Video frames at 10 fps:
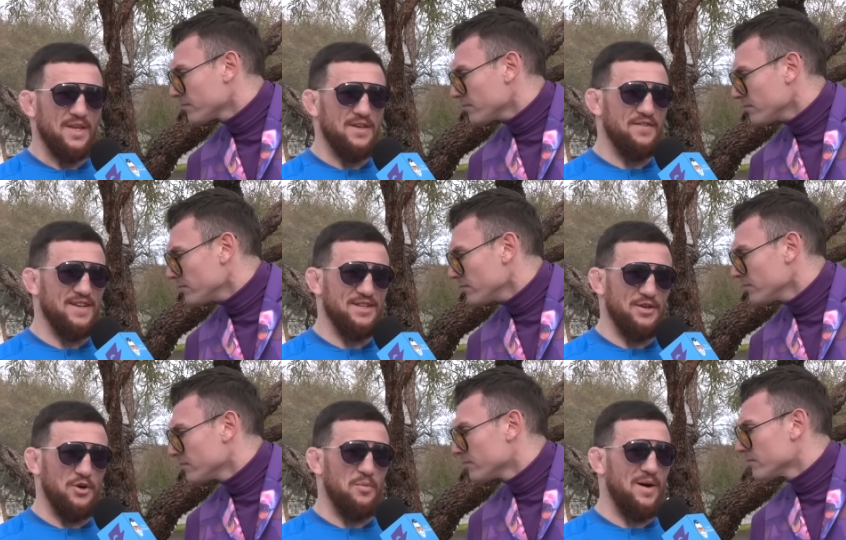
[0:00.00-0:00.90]
Speaker 1: even
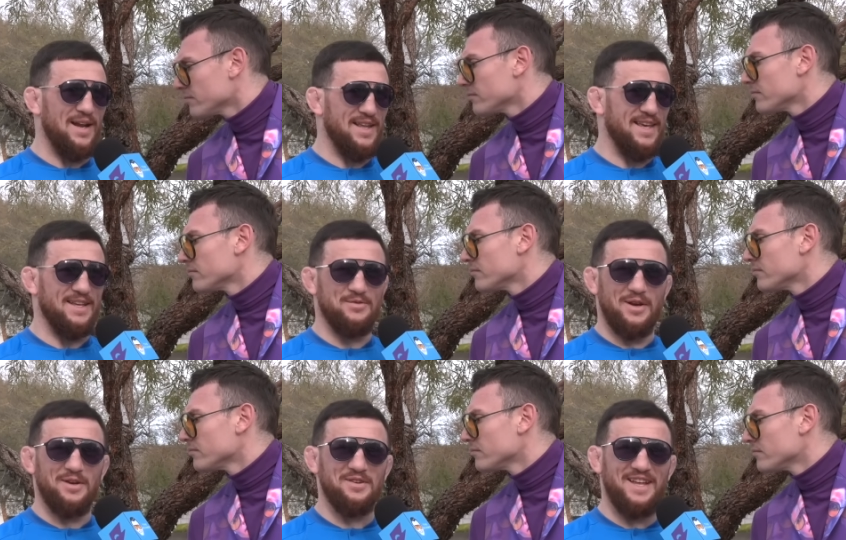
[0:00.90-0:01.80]
O'Malley can
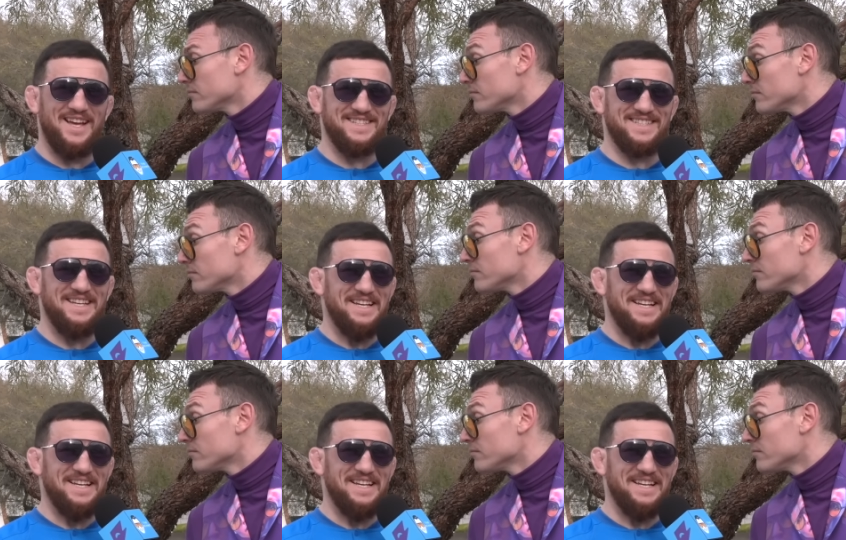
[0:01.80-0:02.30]
recognize